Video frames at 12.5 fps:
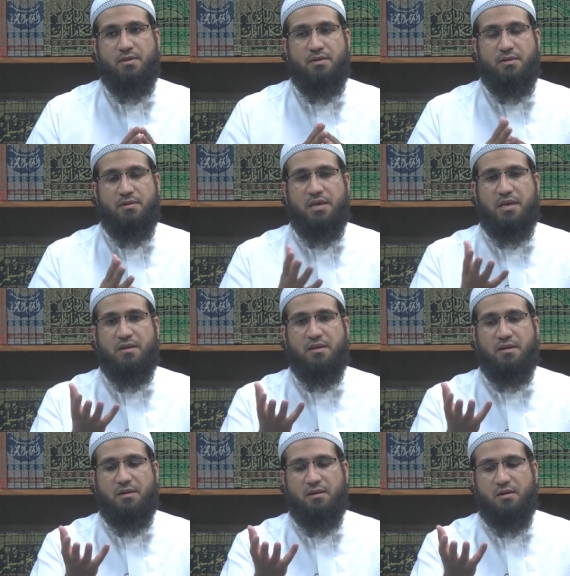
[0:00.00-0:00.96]
than
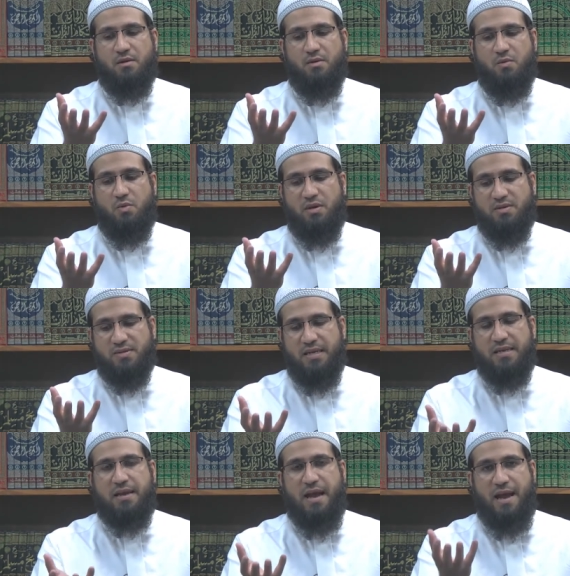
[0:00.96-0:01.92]
what is
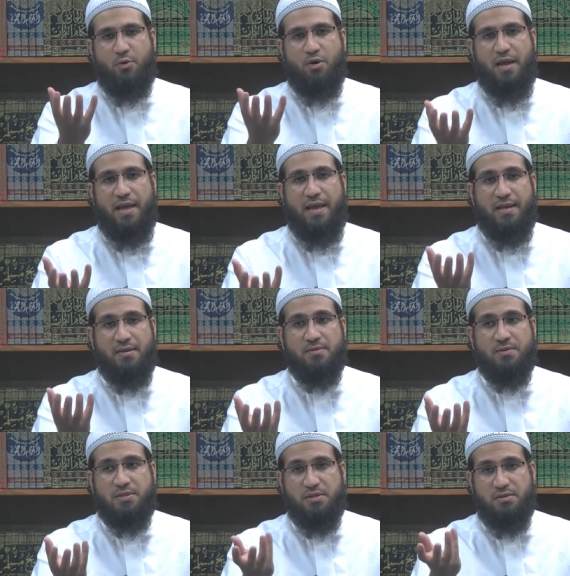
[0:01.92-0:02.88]
in our
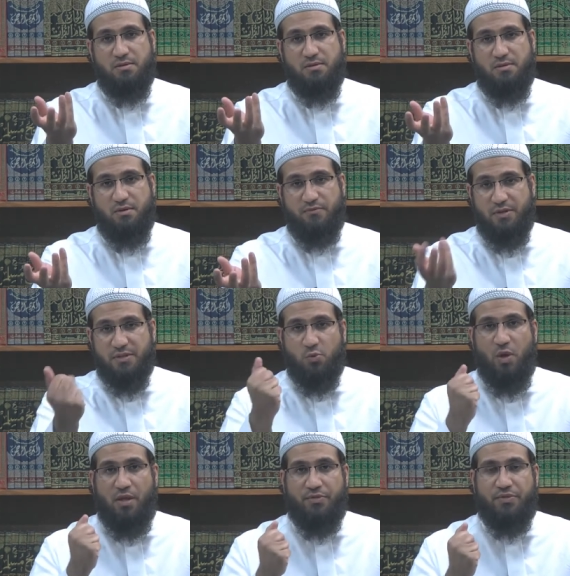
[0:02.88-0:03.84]
hands of this
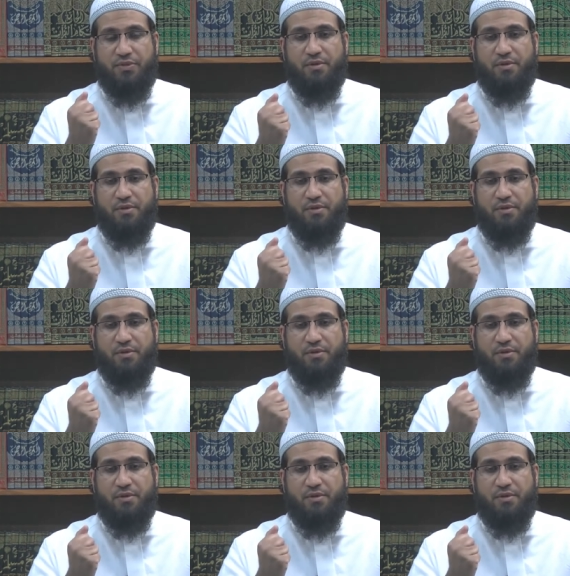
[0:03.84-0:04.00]
wealth